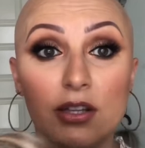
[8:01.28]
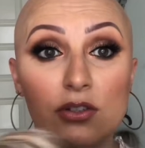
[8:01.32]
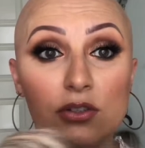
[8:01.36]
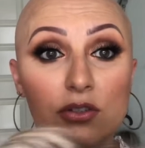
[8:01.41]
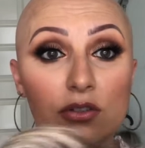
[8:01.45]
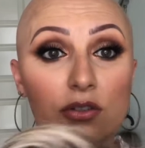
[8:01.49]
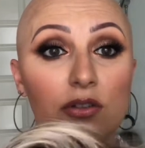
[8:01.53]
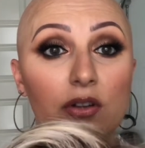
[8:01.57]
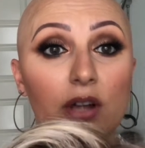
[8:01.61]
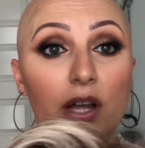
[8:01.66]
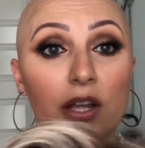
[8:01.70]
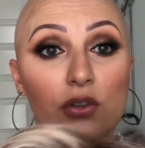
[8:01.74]

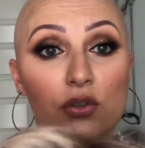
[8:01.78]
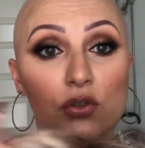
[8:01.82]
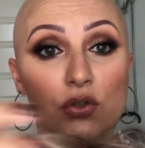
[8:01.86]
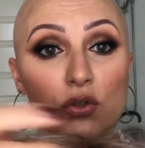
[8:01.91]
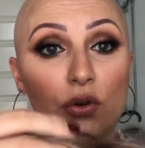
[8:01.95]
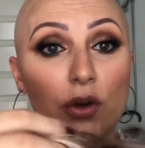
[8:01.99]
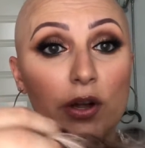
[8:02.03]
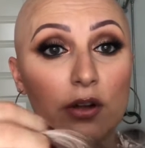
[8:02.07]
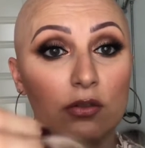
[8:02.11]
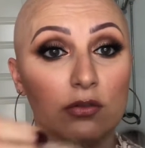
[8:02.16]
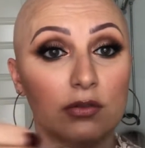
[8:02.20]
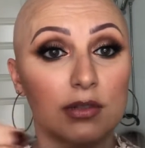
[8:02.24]
do
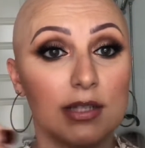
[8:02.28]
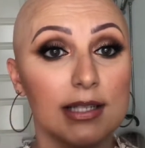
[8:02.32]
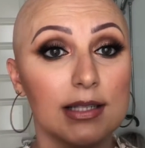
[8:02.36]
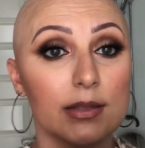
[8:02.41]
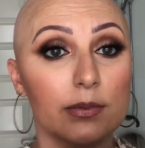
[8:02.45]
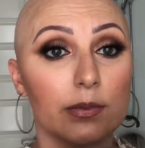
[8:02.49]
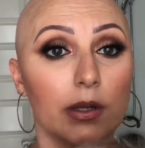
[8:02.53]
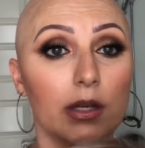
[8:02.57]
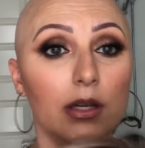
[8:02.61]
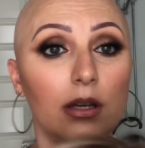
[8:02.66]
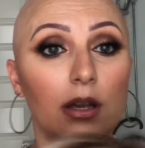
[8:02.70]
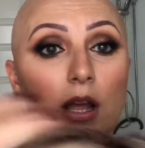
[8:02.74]
enjoy on this
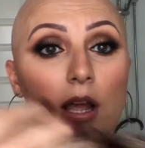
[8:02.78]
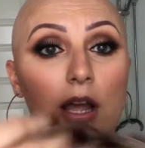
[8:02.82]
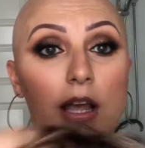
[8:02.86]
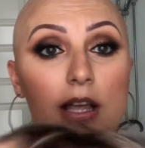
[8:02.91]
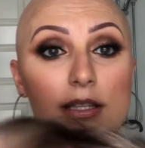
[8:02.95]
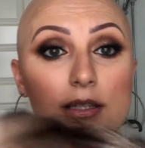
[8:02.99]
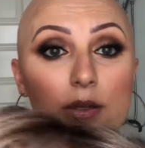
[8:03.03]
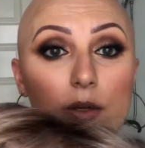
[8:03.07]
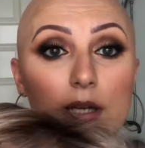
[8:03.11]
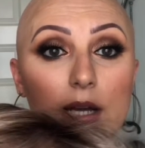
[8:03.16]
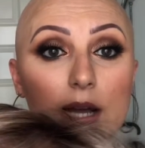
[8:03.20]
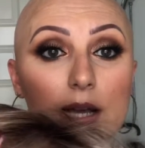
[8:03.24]
one.
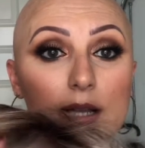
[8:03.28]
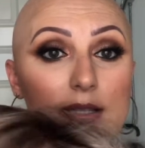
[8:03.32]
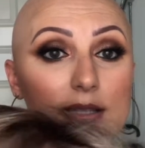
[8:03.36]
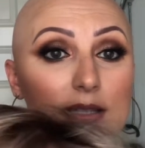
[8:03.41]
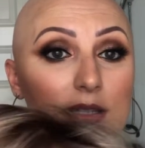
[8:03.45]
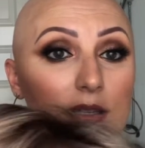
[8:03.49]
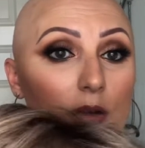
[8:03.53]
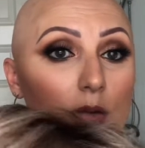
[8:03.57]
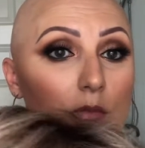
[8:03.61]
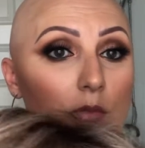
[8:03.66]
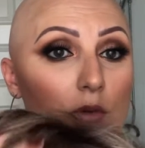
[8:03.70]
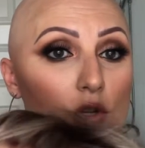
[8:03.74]
So it has
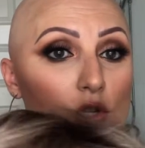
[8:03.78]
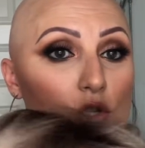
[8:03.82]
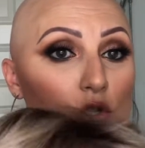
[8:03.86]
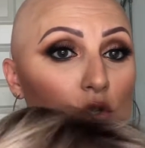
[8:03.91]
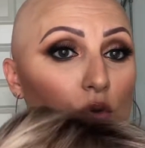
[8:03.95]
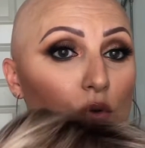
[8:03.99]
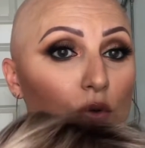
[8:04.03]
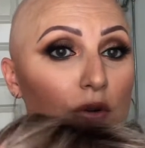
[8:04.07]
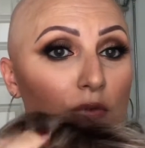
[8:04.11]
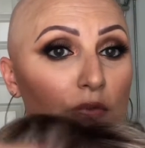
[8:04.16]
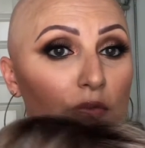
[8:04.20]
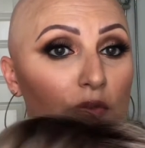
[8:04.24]
some
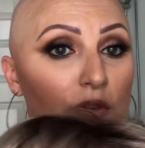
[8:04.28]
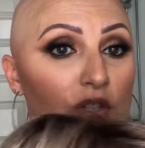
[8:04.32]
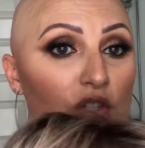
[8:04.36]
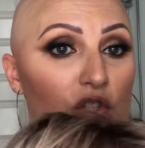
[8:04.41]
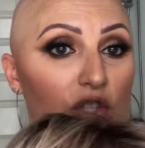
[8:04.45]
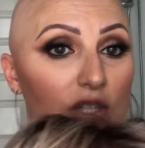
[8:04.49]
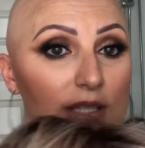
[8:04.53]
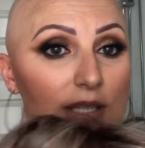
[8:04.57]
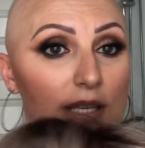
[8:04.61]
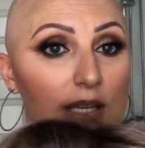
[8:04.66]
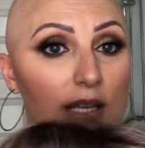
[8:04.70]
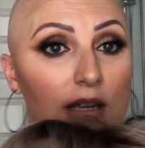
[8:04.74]
shorter
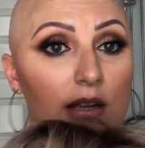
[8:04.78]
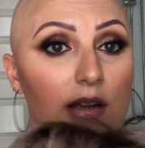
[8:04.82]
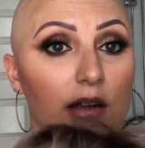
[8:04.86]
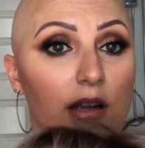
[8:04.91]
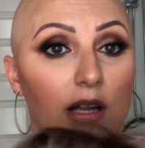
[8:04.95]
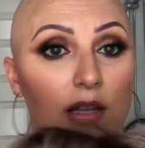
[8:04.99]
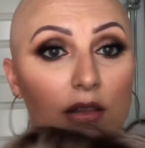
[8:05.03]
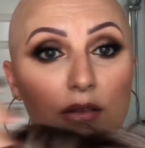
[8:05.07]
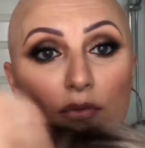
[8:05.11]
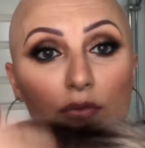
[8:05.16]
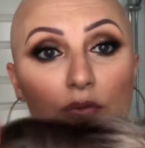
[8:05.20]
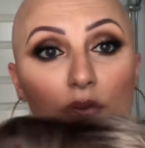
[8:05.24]
fringes here
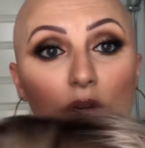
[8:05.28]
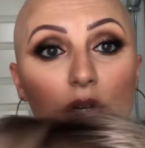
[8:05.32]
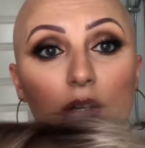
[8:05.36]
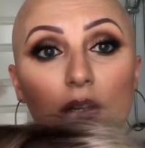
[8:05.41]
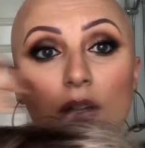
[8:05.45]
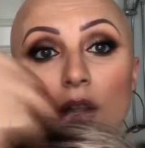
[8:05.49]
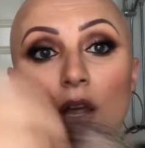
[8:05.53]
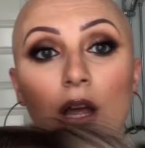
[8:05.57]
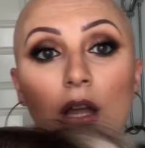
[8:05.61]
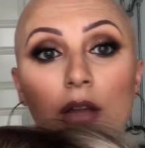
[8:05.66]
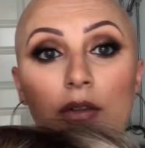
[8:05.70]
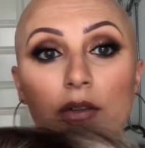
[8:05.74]
in the front
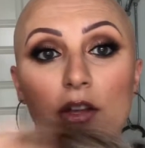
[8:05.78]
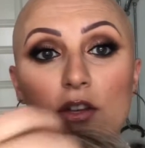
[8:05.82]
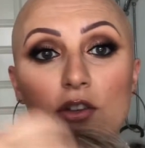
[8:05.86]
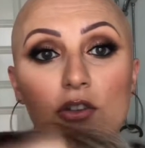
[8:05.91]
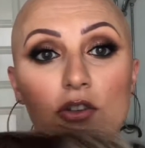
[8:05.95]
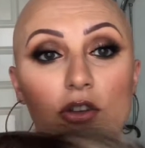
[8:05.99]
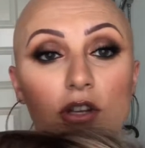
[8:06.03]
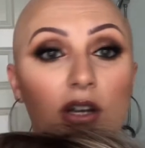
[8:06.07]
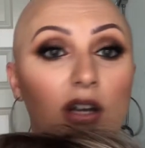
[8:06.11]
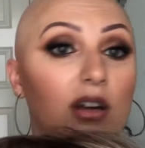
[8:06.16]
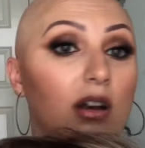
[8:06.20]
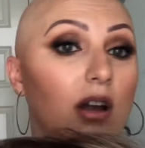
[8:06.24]
that
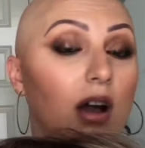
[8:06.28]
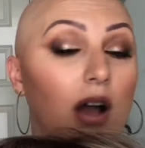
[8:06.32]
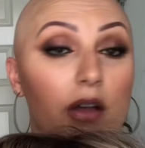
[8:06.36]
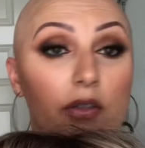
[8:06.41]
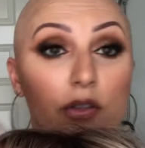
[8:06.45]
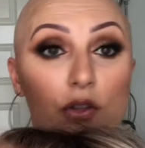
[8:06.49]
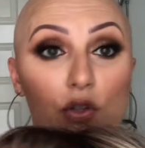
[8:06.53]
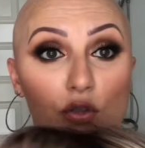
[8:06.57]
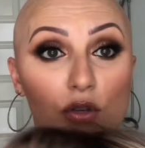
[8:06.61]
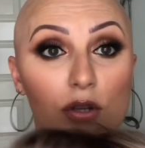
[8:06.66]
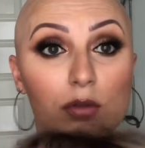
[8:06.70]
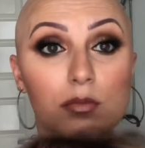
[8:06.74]
you can either
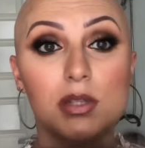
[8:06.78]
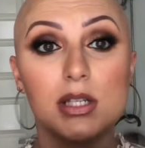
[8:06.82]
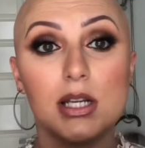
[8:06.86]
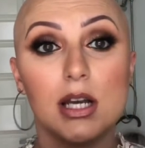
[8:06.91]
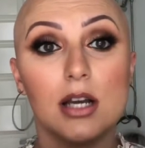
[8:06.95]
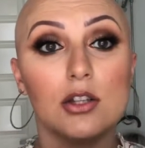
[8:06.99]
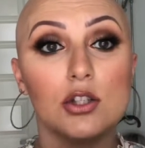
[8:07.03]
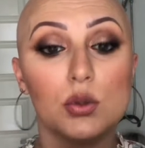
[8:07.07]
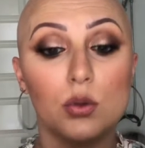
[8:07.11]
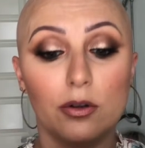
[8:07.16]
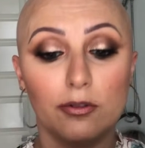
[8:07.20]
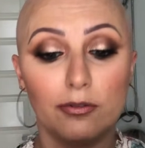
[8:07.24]
trim
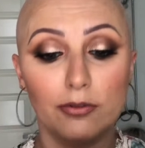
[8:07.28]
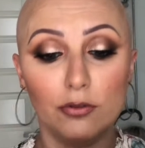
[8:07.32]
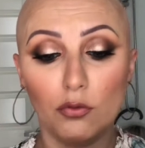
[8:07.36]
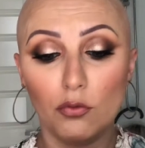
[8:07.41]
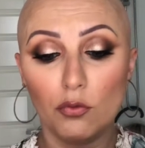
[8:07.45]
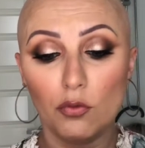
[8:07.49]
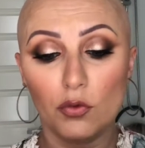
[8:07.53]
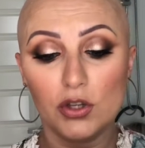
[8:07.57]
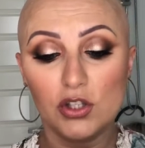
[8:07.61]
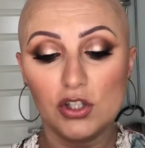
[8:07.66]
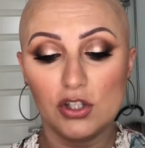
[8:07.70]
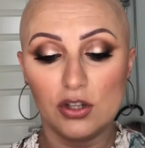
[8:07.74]
down to a full
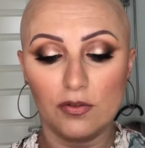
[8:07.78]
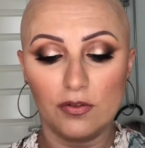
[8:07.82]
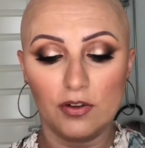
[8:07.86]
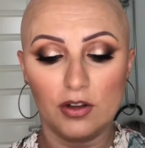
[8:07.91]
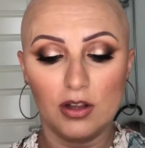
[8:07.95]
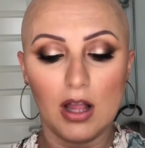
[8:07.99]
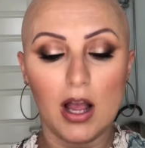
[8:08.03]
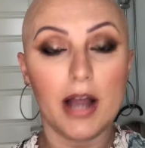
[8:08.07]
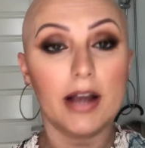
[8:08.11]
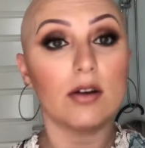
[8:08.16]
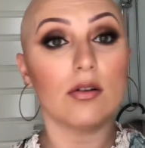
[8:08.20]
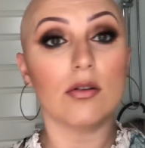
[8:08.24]
fringe if you
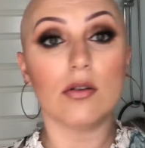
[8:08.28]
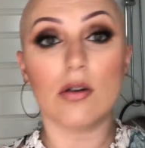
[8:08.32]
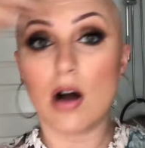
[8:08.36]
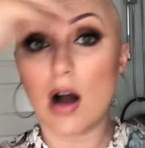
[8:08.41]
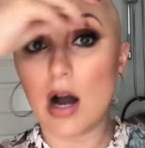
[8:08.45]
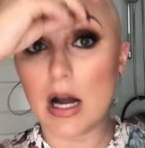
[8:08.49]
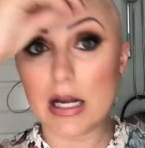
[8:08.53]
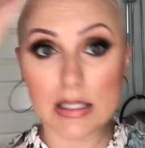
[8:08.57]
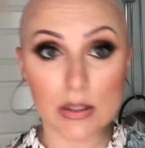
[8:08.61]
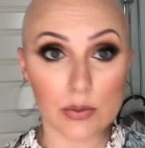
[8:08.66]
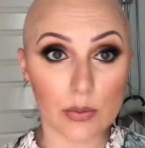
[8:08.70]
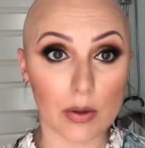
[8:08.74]
like, or
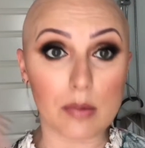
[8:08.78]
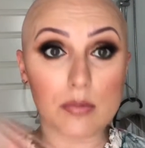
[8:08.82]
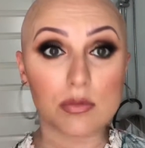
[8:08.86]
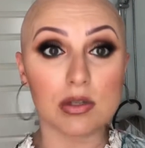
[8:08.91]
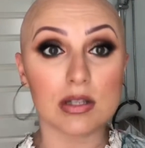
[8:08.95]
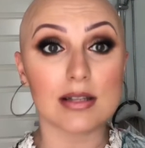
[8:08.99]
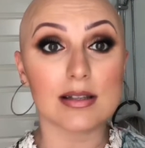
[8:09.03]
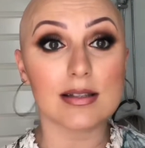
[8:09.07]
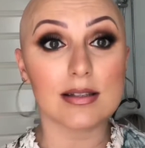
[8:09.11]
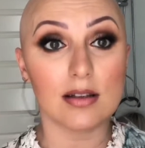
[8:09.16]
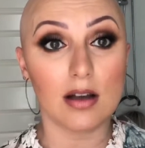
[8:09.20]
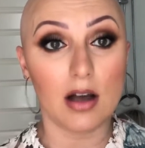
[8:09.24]
I sweep to
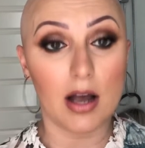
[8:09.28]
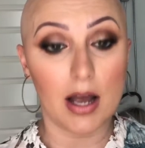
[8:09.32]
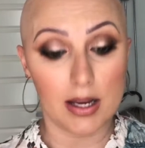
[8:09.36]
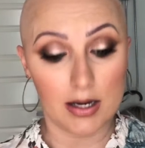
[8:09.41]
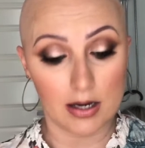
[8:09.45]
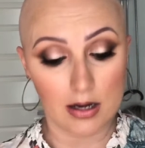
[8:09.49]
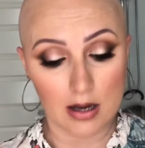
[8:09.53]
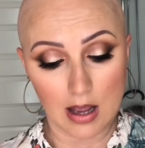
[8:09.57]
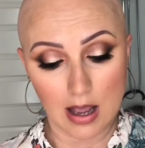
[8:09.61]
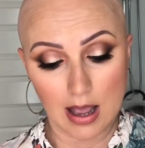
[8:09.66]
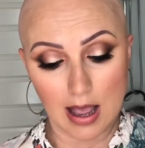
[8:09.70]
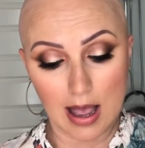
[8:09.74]
the side
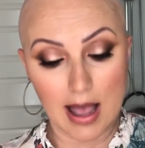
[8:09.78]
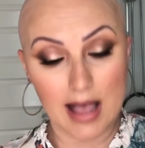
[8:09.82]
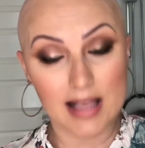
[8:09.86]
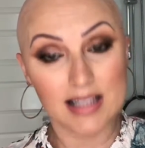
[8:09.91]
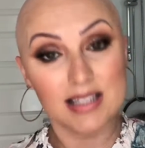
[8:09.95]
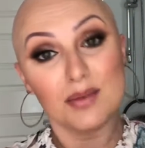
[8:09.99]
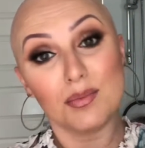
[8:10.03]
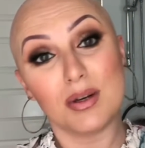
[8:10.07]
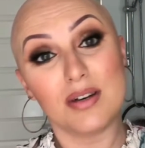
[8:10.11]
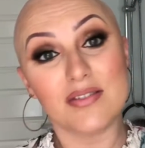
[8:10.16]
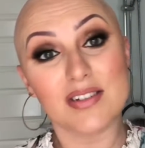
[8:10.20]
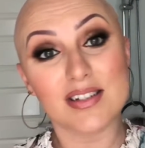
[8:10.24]
as
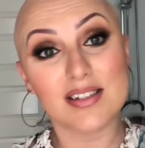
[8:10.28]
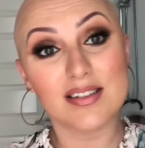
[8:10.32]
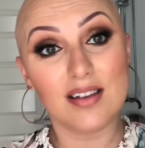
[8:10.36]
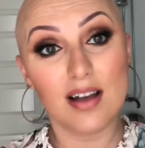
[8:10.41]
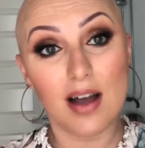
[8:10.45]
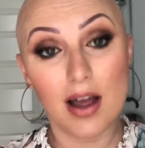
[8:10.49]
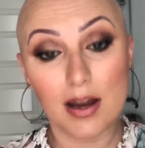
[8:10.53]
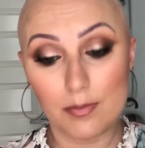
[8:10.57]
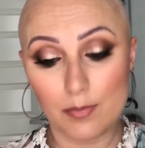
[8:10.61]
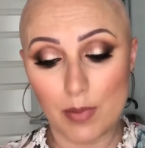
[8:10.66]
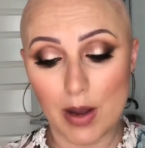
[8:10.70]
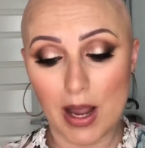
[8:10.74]
a bit of a
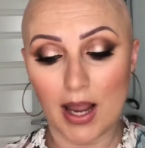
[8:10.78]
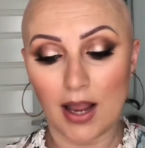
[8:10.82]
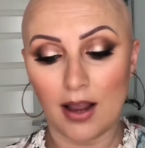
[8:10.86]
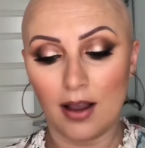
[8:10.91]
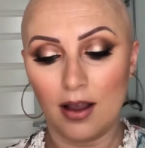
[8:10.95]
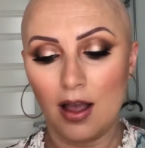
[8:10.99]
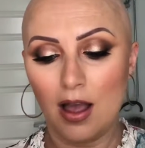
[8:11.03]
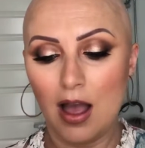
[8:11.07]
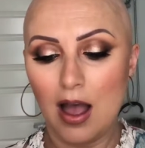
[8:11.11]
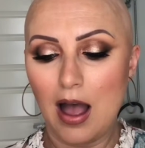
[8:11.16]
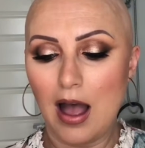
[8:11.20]
side bang.